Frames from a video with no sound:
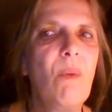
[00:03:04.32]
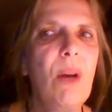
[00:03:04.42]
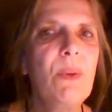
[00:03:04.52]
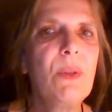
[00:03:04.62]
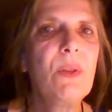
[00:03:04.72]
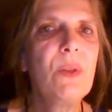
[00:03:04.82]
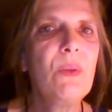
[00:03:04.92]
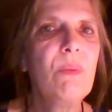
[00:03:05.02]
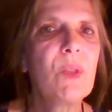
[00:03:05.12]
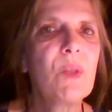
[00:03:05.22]
Why would
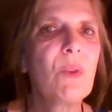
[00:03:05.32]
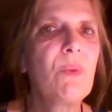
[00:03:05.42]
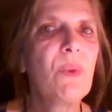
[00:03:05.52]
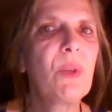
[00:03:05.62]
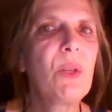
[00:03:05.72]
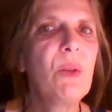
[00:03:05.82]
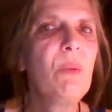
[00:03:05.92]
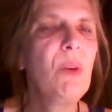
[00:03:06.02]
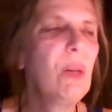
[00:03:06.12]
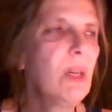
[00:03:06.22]
consumers prefer your
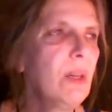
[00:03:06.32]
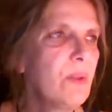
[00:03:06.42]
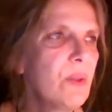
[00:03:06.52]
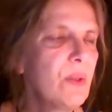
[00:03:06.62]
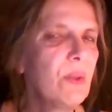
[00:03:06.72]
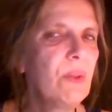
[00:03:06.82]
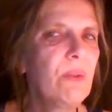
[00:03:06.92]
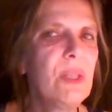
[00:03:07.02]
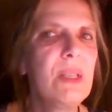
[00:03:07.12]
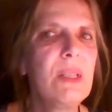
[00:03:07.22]
product or
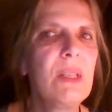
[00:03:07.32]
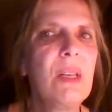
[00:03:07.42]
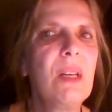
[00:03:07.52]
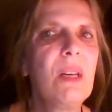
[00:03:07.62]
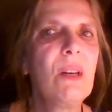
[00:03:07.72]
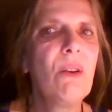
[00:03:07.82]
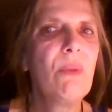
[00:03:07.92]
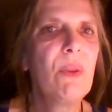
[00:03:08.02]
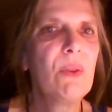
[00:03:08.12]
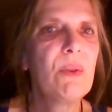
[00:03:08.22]
service
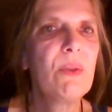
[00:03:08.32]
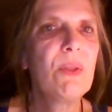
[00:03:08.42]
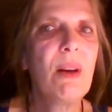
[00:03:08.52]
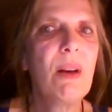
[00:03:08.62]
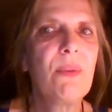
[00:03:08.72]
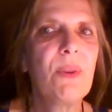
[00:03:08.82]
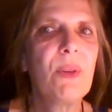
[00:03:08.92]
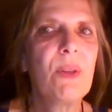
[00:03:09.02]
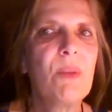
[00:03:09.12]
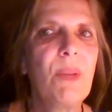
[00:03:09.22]
over those
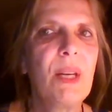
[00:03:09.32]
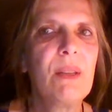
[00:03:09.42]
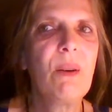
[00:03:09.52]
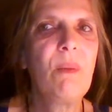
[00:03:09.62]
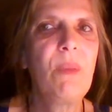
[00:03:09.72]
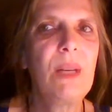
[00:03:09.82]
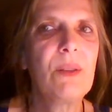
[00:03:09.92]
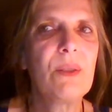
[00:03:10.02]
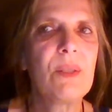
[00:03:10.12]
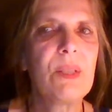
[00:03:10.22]
offered by your
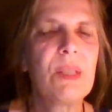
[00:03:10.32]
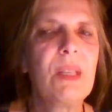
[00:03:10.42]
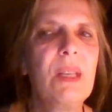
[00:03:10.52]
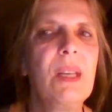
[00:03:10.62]
competitors?